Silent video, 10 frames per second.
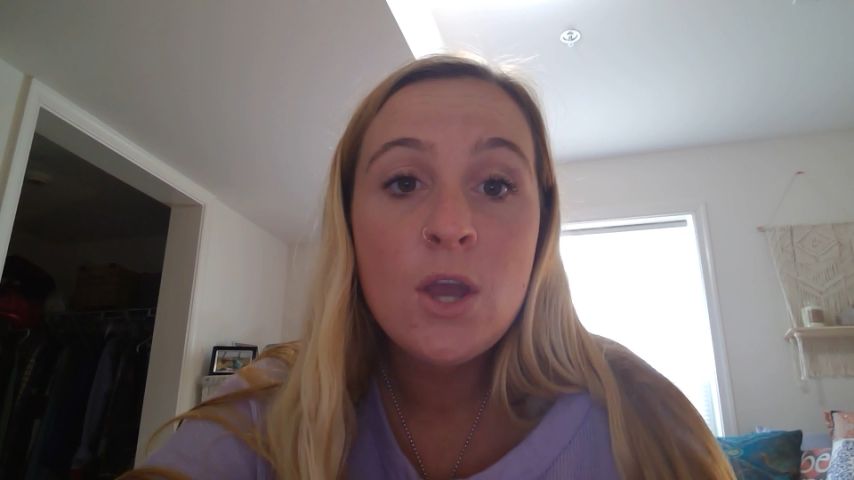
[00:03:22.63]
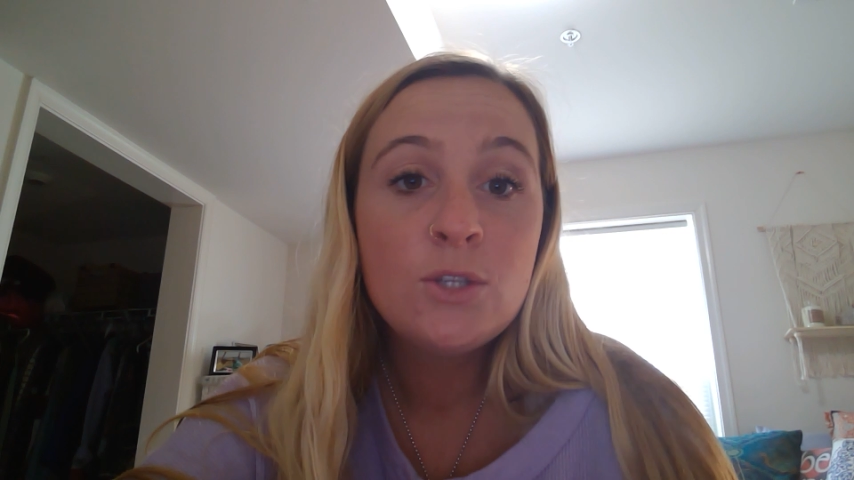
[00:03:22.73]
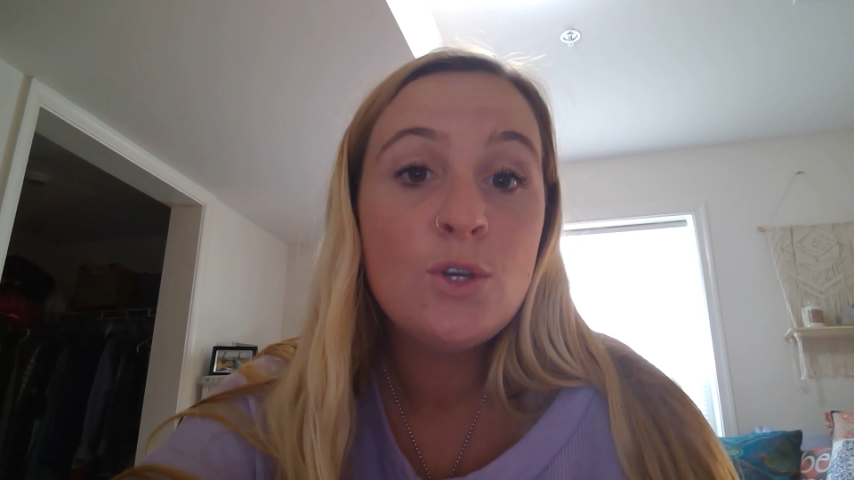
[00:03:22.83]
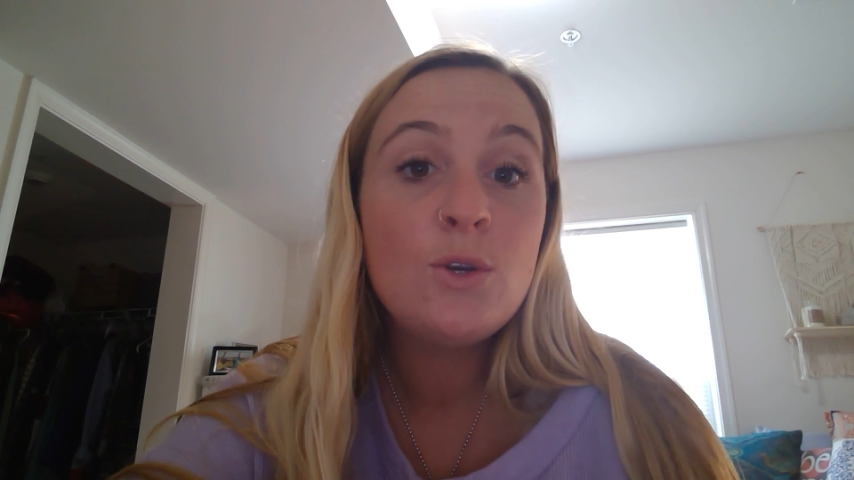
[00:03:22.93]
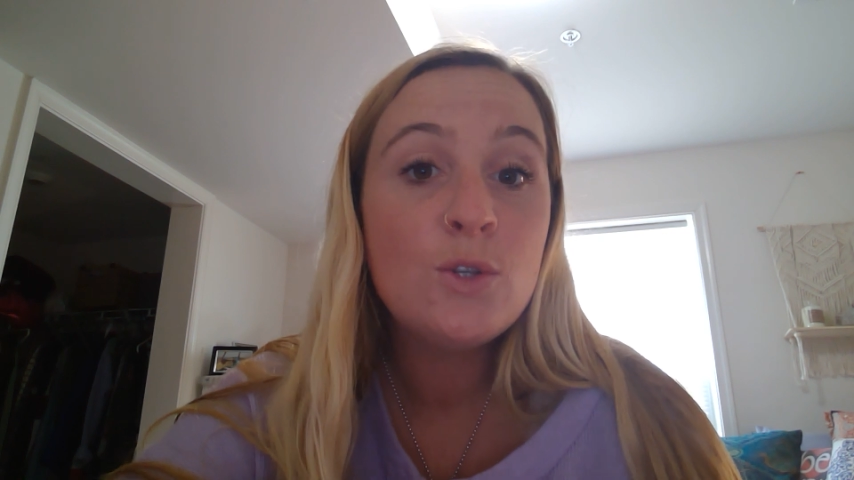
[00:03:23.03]

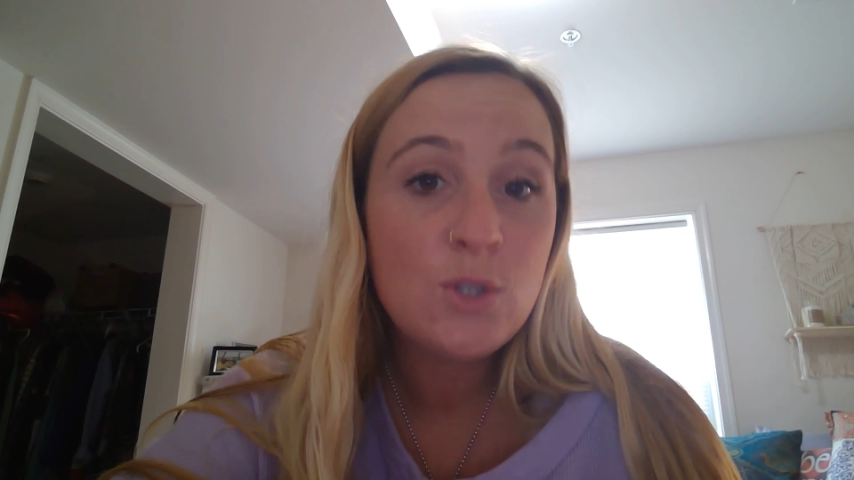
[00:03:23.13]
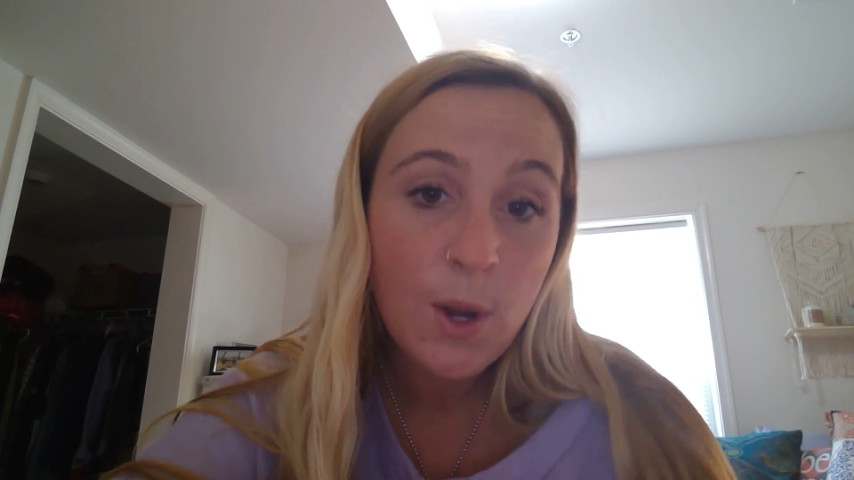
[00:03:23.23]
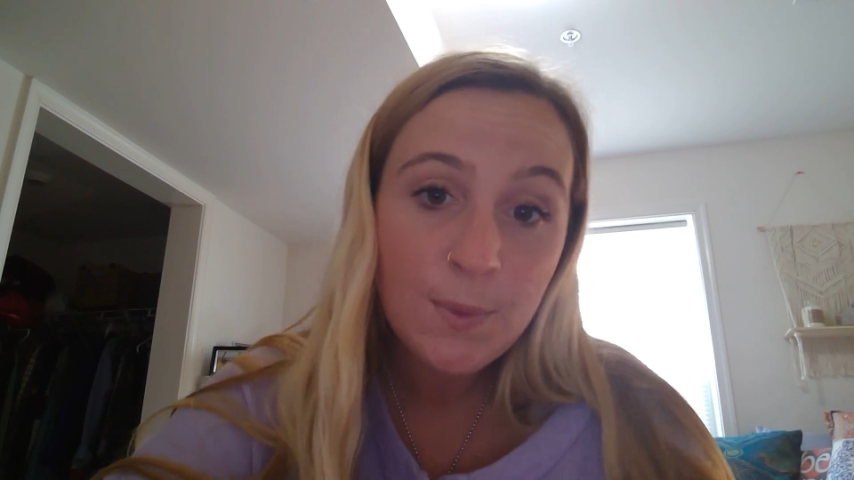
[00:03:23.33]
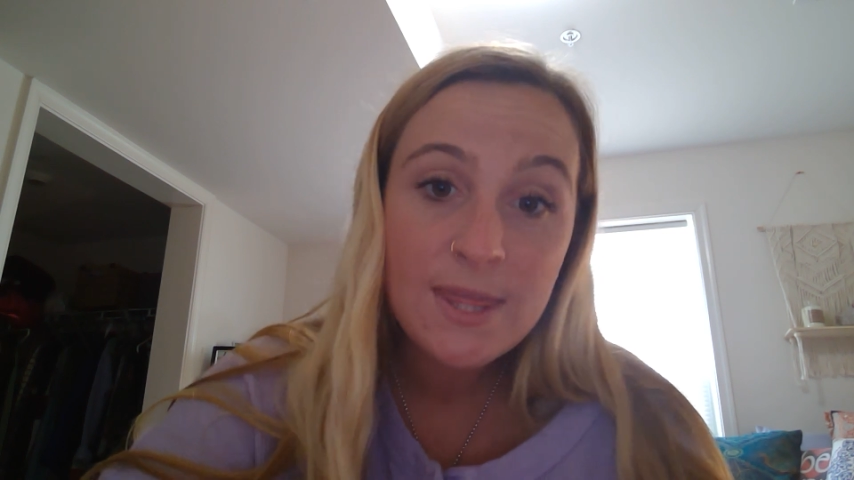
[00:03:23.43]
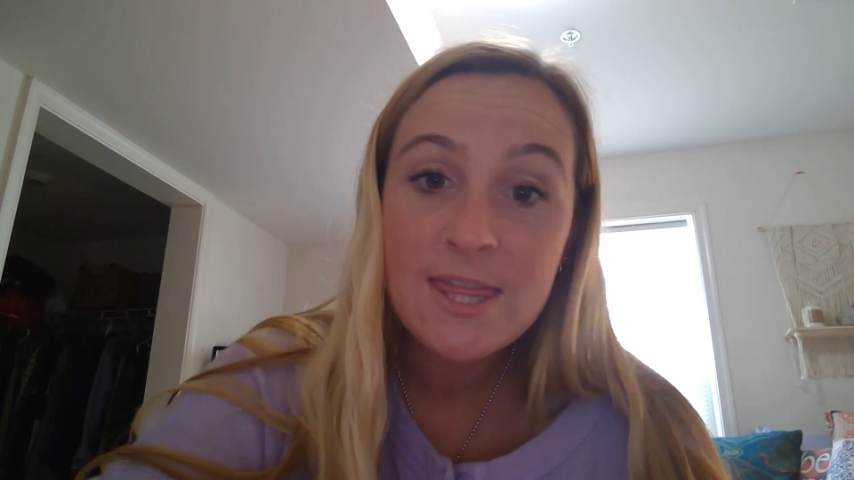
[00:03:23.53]
So you
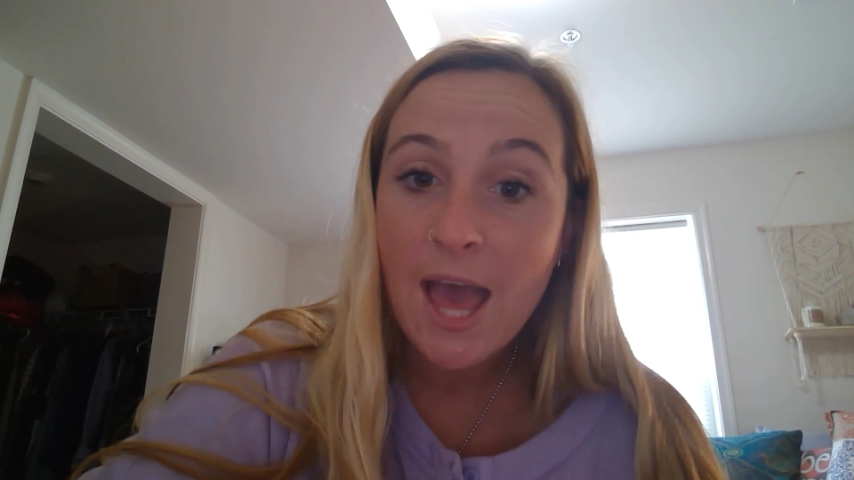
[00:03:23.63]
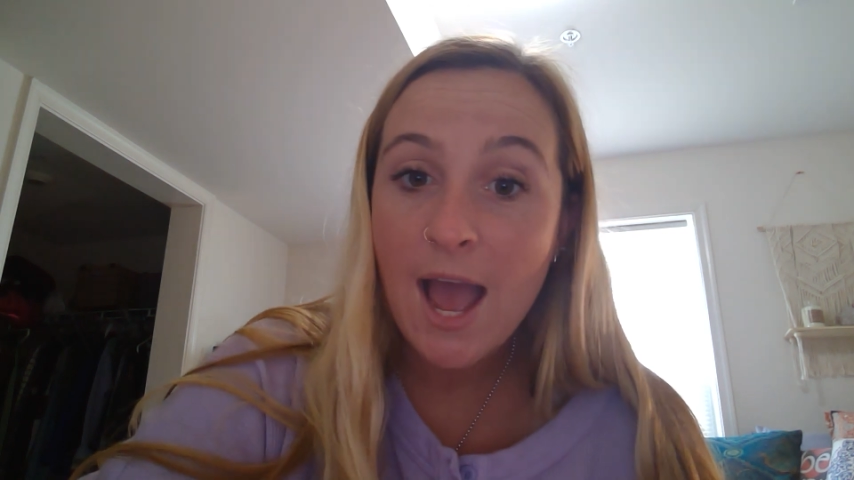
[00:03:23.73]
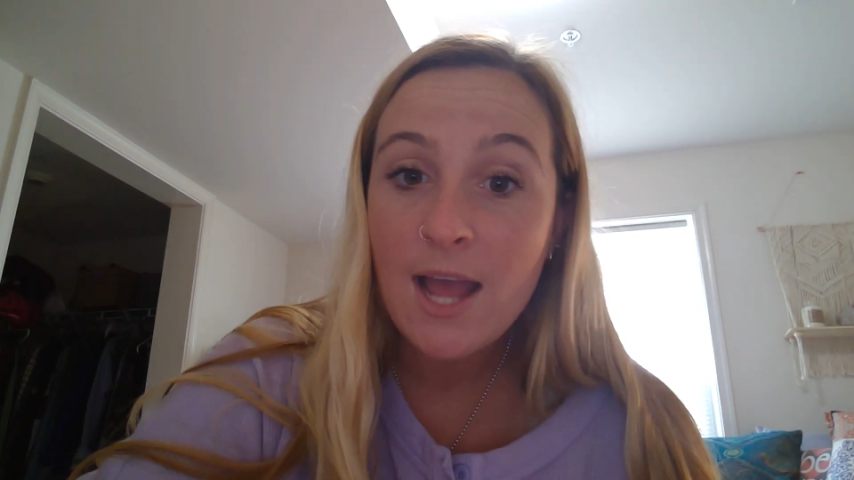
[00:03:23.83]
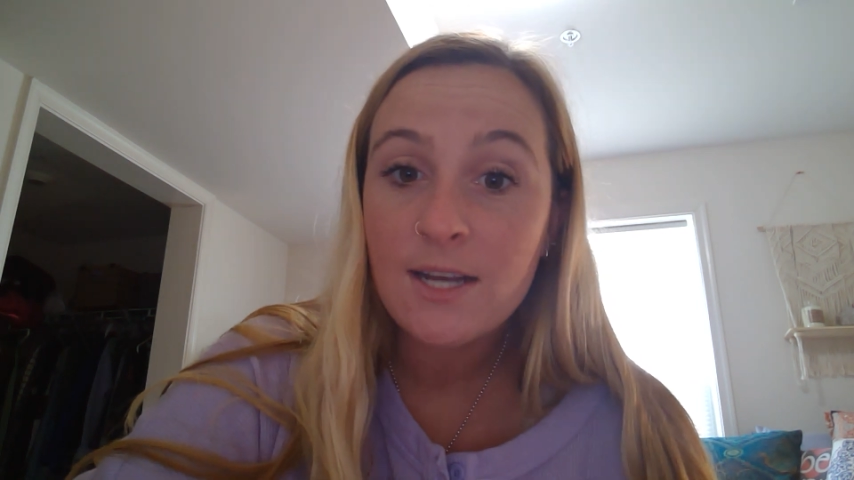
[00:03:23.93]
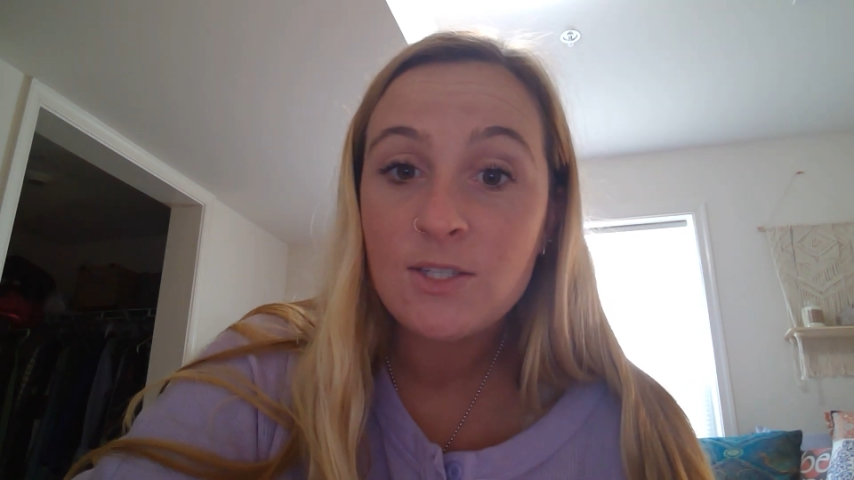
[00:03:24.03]
start with
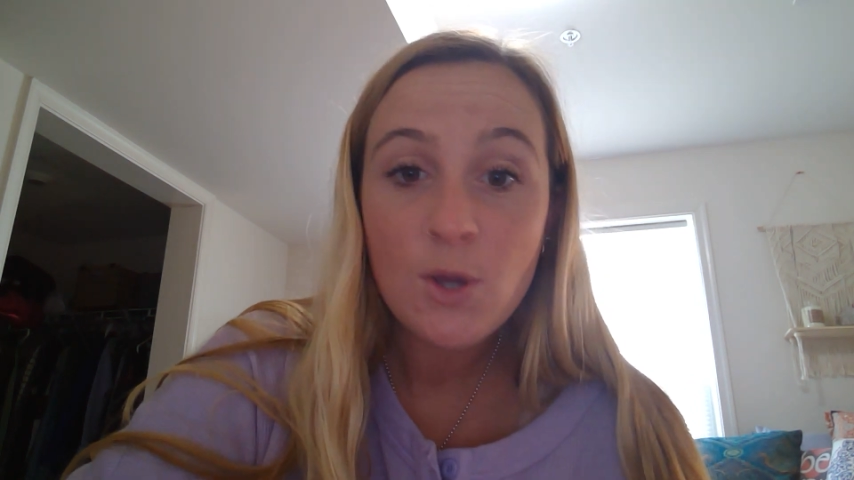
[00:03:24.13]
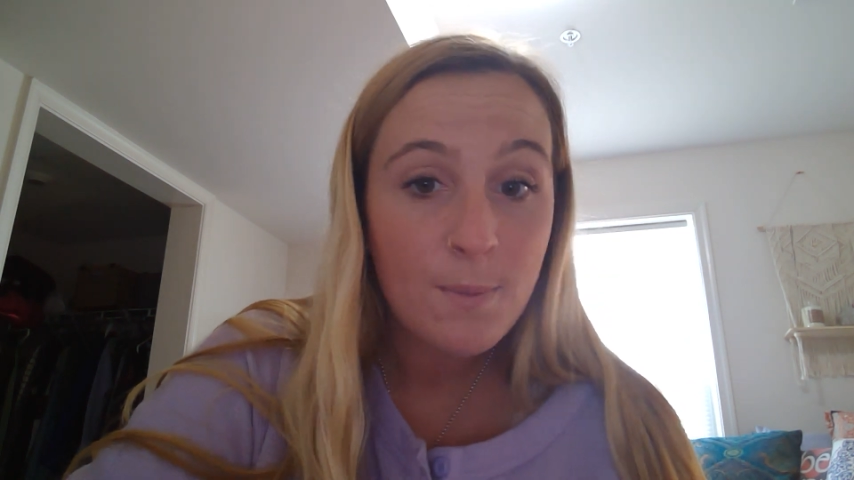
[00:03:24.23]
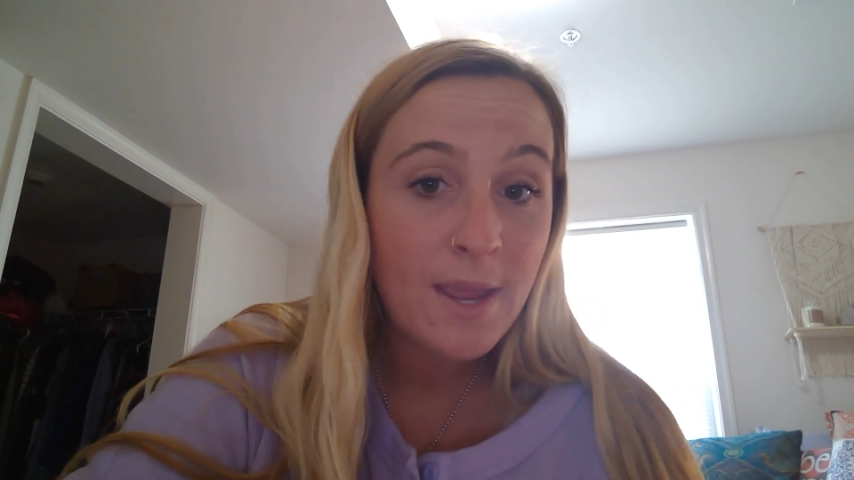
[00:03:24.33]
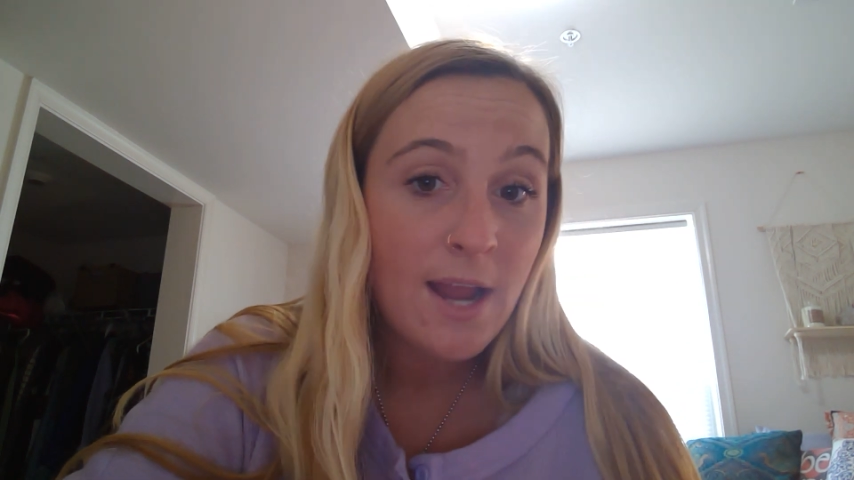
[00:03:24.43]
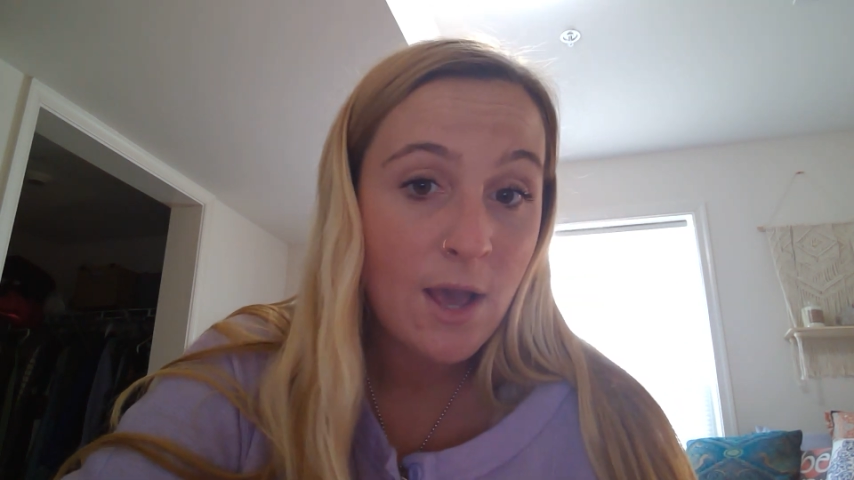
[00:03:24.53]
that
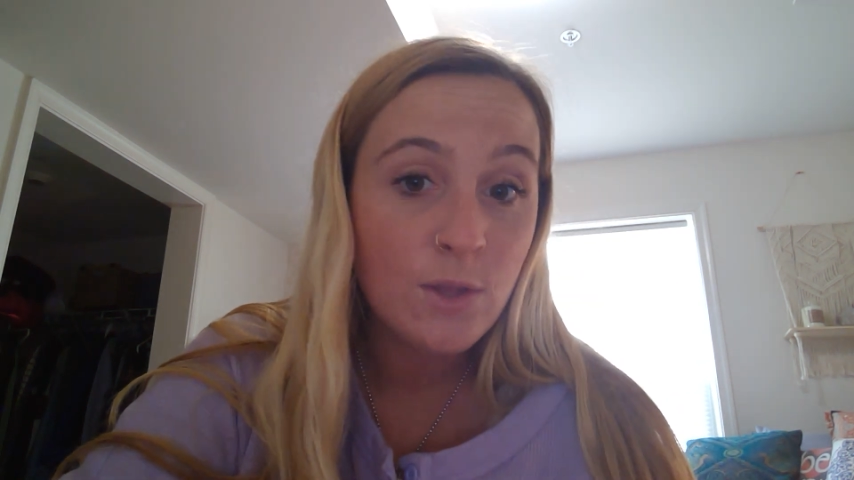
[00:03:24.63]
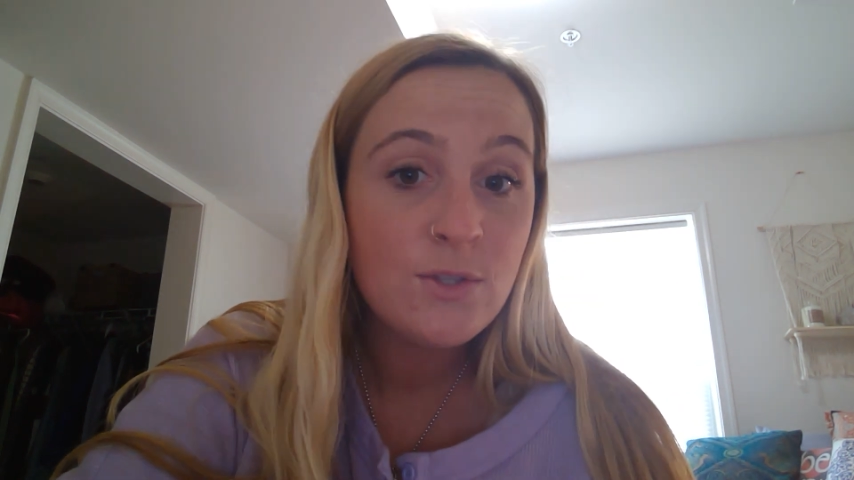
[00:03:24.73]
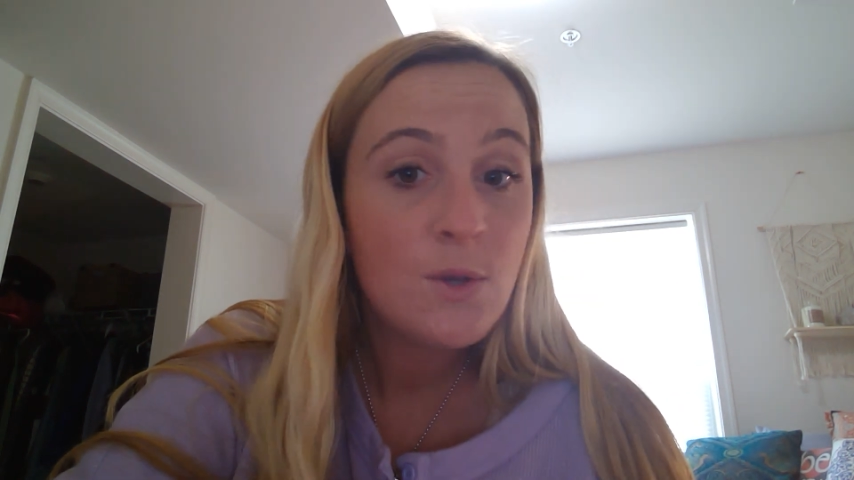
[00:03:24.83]
domain health,